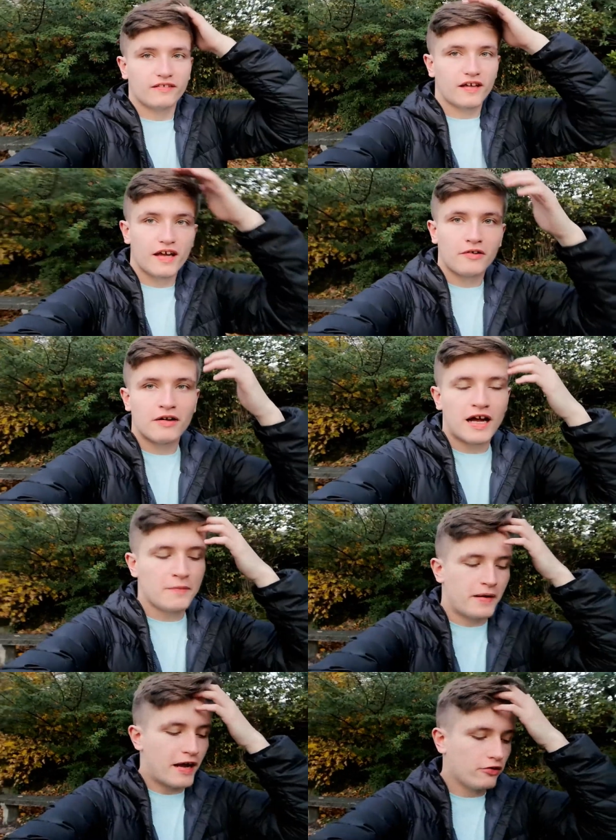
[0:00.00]
so
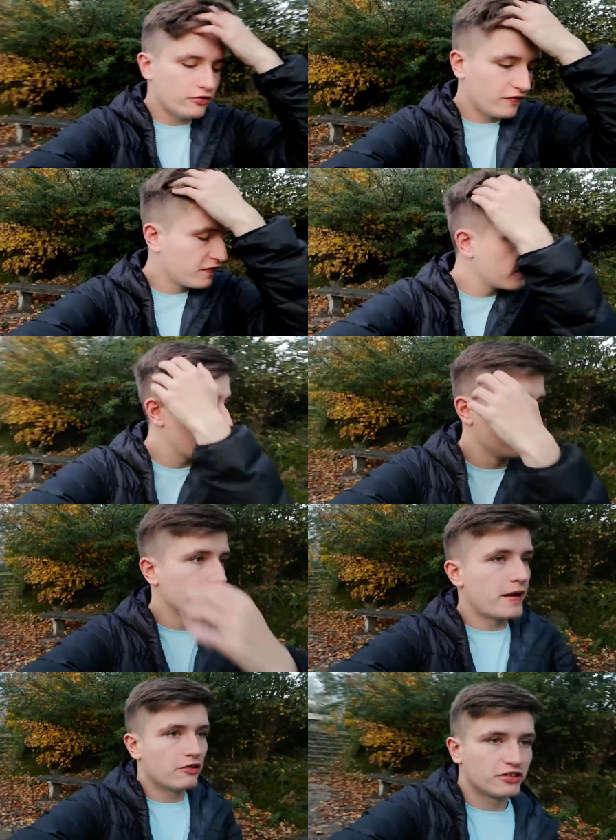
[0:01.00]
I'm out and
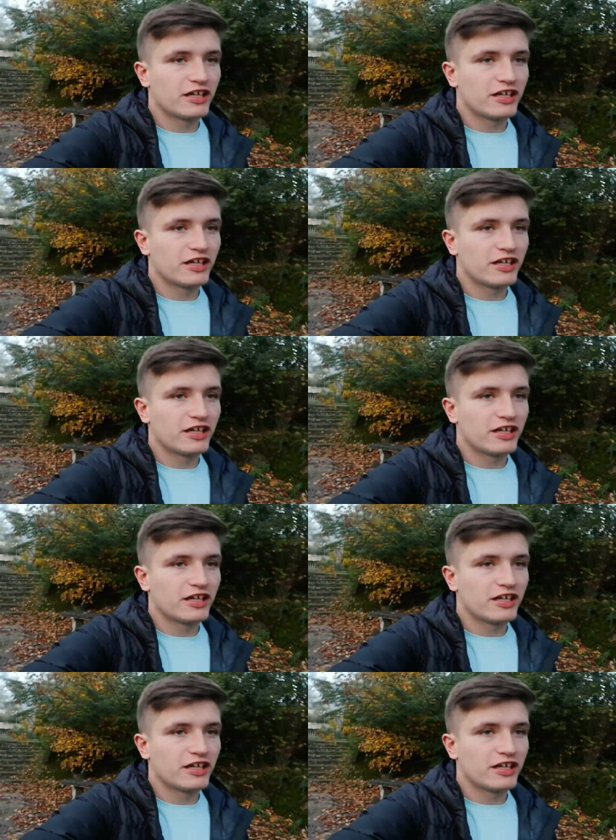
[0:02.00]
about